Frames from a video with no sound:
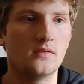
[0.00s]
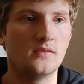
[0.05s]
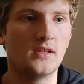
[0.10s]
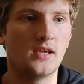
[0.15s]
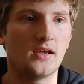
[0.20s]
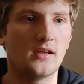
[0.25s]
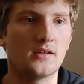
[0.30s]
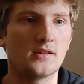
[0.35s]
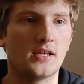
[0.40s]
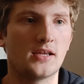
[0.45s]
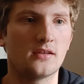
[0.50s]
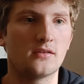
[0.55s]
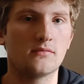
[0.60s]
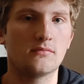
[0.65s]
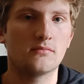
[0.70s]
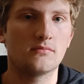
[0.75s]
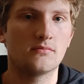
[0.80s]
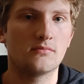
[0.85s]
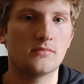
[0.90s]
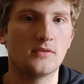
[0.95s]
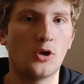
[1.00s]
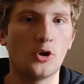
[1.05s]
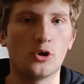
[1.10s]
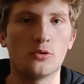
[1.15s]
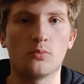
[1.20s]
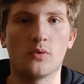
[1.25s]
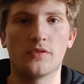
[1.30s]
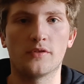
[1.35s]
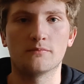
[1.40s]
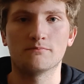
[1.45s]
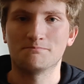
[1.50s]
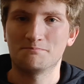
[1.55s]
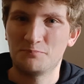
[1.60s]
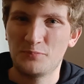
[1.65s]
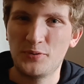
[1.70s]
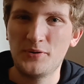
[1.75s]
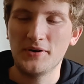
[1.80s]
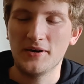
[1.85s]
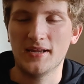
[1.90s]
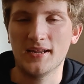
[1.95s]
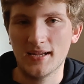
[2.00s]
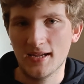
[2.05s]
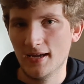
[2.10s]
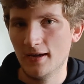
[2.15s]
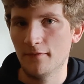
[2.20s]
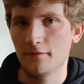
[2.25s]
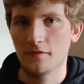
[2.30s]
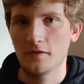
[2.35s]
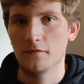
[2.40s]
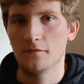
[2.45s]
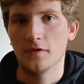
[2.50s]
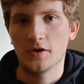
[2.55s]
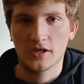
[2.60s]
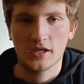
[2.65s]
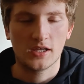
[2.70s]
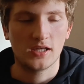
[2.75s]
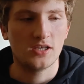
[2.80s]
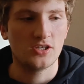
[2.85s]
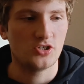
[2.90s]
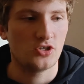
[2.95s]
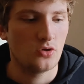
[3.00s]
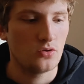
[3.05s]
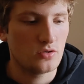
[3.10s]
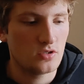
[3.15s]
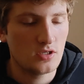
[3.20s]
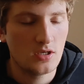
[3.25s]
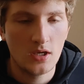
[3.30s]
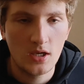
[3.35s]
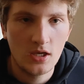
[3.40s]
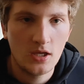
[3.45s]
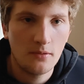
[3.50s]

they end up with some pretty hefty fucking issues.